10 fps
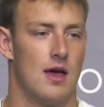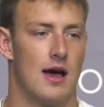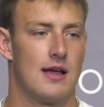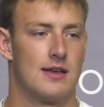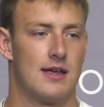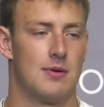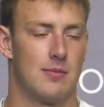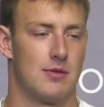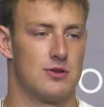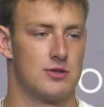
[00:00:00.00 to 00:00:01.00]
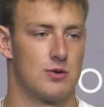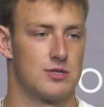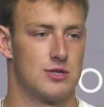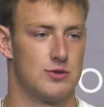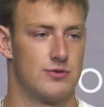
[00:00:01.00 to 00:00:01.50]
I did, but, I mean, there's no
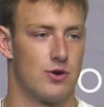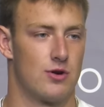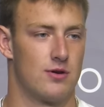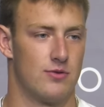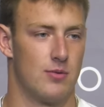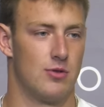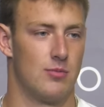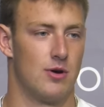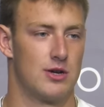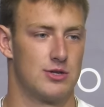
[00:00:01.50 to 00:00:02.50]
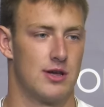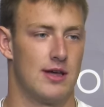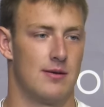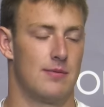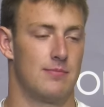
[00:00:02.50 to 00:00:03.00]
excuse for fumbling the ball. I should
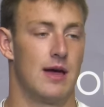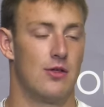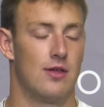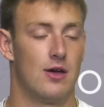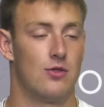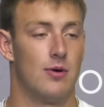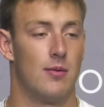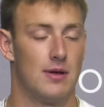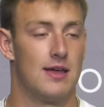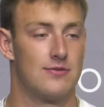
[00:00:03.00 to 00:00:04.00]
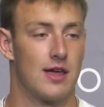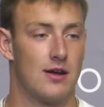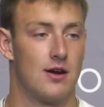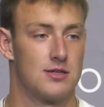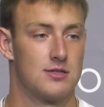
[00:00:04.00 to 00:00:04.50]
have held the ball in my left
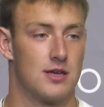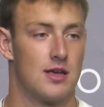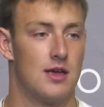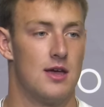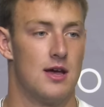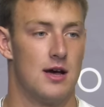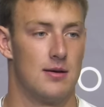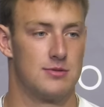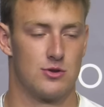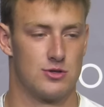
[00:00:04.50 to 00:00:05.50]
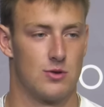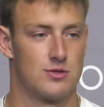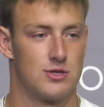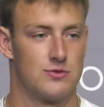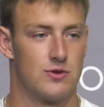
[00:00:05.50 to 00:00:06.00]
hand, honestly. So there's no
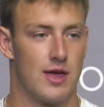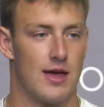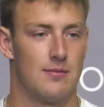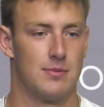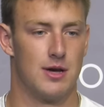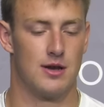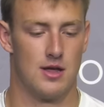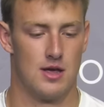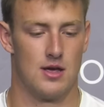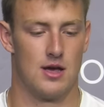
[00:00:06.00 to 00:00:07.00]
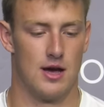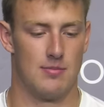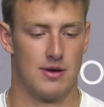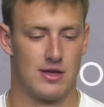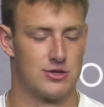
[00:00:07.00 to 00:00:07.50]
excuse for that. But
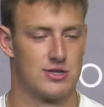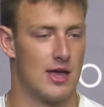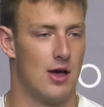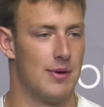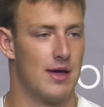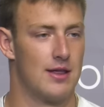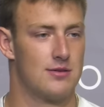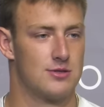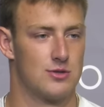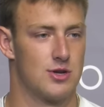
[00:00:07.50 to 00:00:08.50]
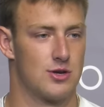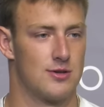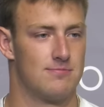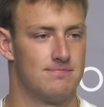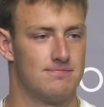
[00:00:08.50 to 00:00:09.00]
I think just a helmet hit it, so it's all good.